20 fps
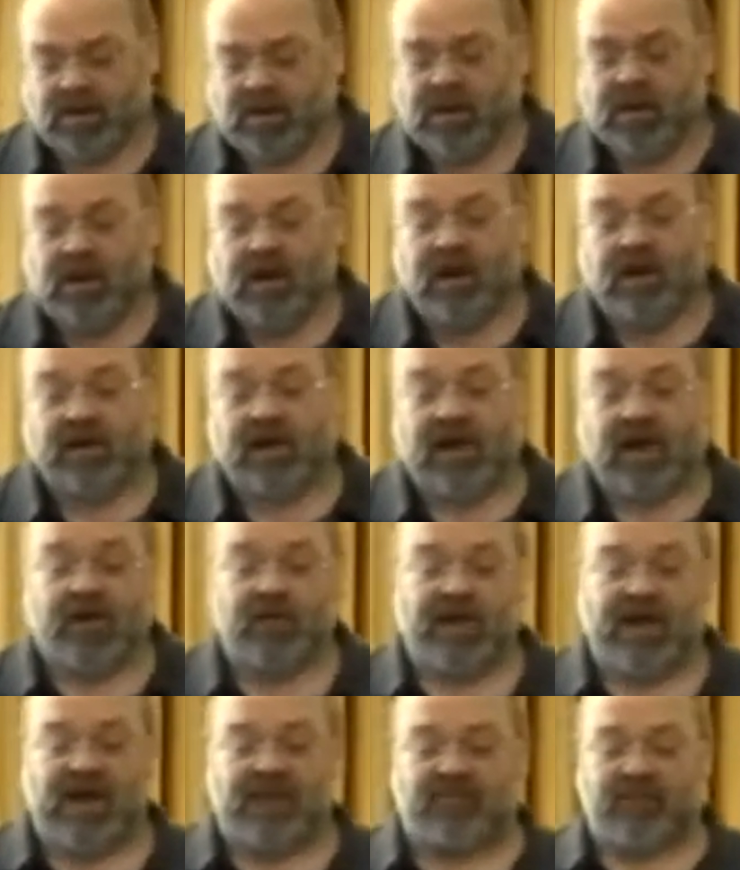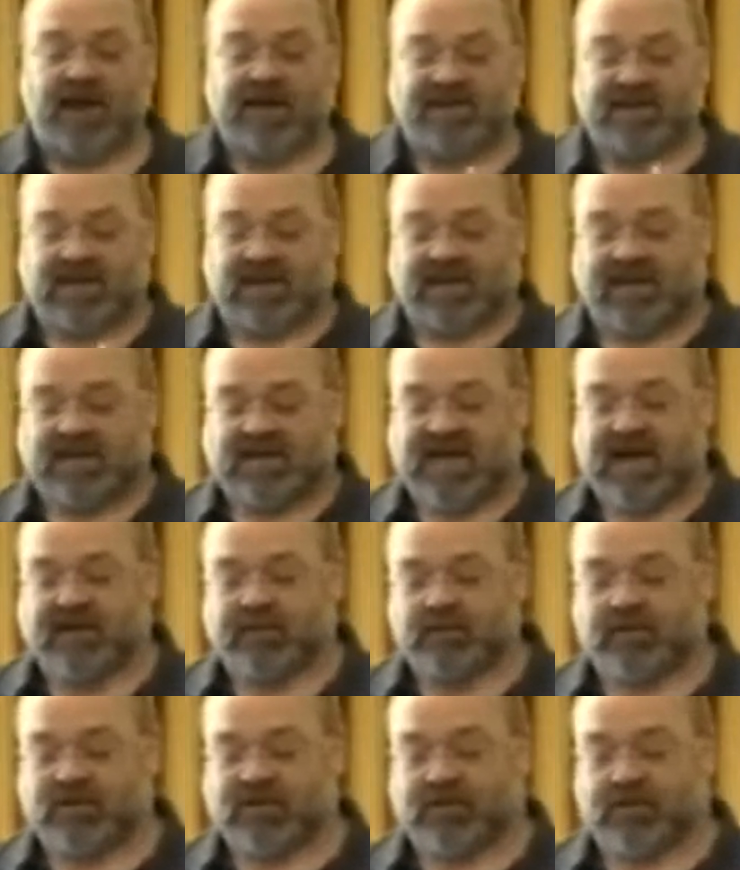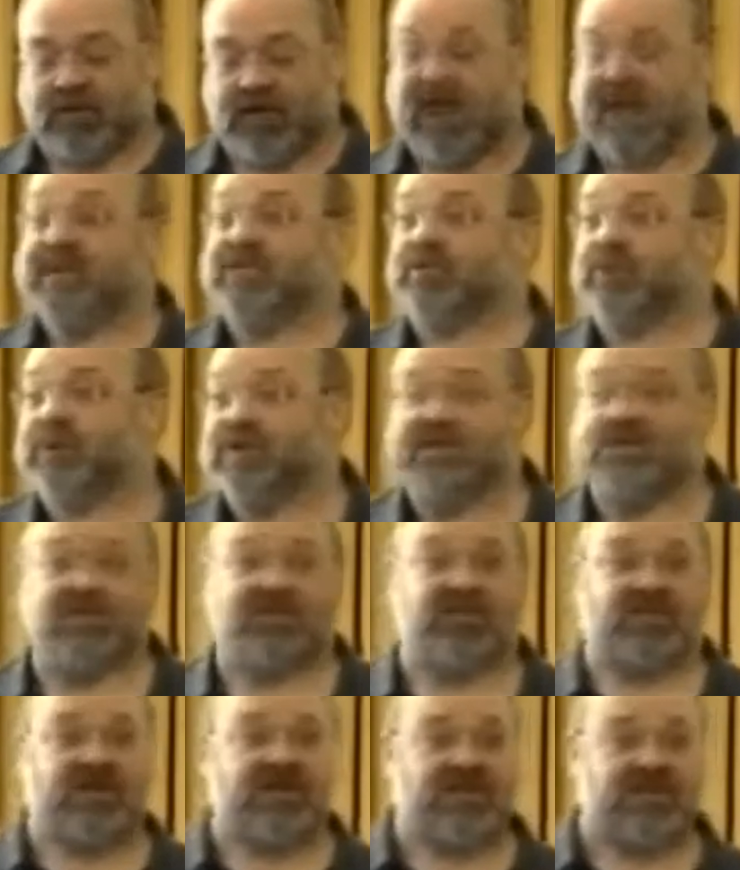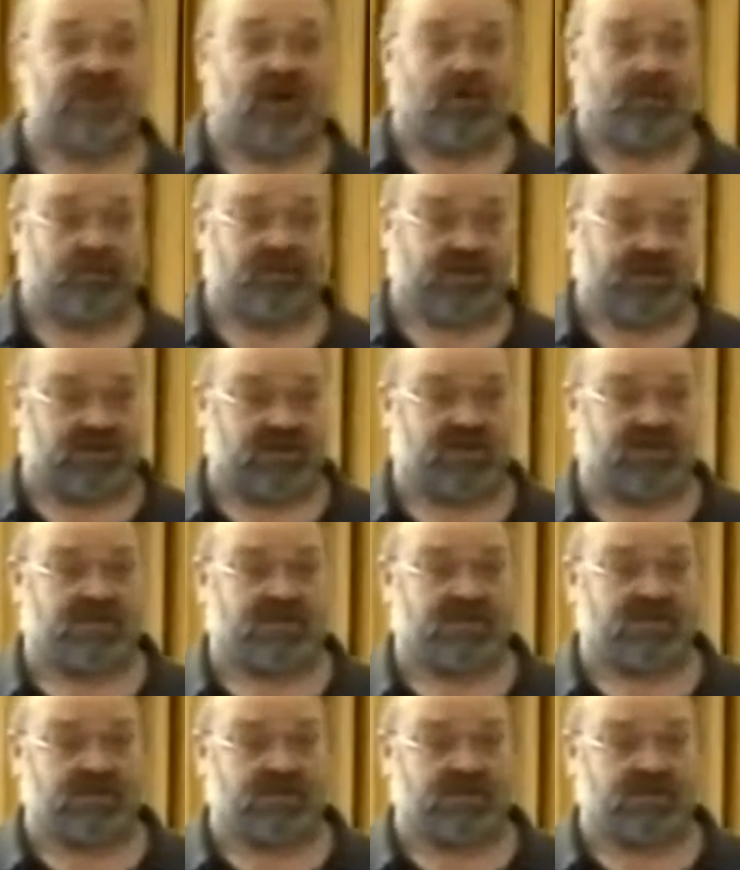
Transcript: Okay, and we have basically tables that relate to each of these objects.